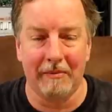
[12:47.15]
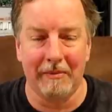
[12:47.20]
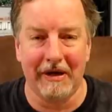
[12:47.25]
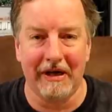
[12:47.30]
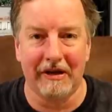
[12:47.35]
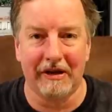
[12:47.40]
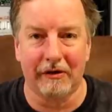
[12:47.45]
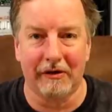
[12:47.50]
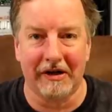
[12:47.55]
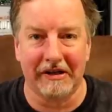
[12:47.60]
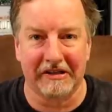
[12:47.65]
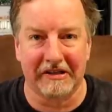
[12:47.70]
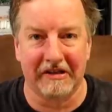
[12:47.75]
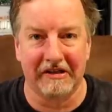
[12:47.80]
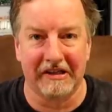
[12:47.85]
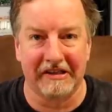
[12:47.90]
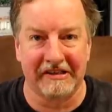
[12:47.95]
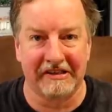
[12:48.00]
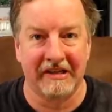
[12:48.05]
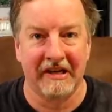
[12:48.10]
I'm going to eat the rest of
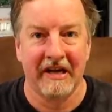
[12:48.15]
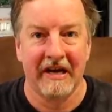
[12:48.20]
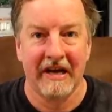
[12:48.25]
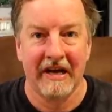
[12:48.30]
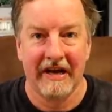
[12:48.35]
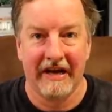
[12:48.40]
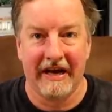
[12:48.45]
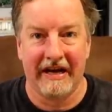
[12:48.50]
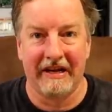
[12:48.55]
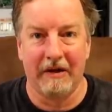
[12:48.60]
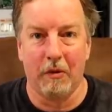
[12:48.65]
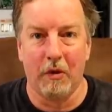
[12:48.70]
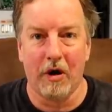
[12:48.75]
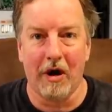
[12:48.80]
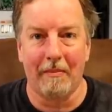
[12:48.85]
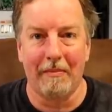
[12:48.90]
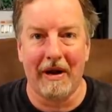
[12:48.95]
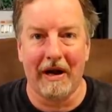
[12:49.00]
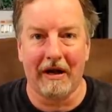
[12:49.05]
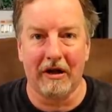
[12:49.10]
this, and then we'll
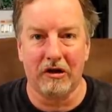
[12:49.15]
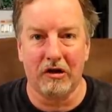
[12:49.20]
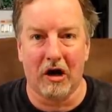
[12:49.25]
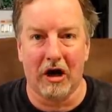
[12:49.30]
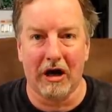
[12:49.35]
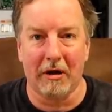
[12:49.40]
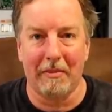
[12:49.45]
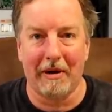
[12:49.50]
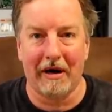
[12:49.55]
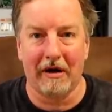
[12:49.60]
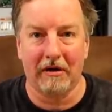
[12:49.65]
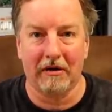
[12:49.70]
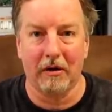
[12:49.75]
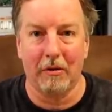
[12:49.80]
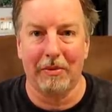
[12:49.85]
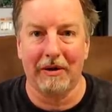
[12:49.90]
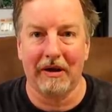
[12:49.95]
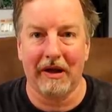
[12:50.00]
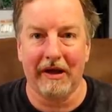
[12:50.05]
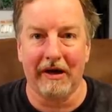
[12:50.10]
come back and talk about it a
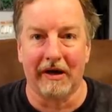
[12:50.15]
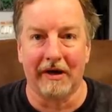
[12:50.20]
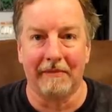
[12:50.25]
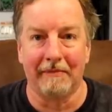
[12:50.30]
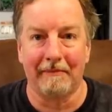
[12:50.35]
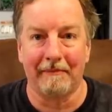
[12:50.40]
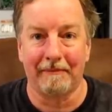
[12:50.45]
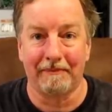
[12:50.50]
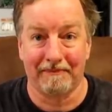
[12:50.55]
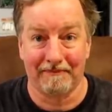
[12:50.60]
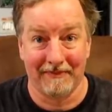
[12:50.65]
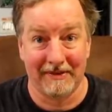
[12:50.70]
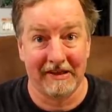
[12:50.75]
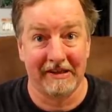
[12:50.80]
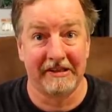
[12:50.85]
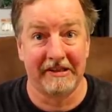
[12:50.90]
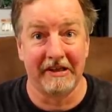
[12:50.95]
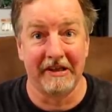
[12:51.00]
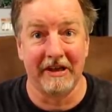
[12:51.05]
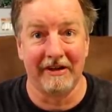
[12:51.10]
little bit later.
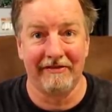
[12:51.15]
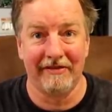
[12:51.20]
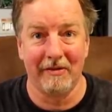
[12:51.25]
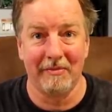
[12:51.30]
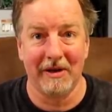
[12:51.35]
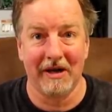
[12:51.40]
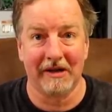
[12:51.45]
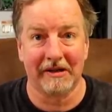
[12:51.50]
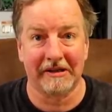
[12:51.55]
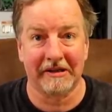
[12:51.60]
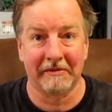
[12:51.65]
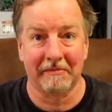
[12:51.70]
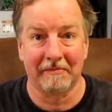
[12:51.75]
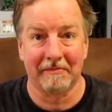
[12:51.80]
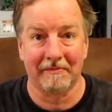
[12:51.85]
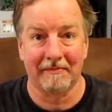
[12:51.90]
See you in a few minutes.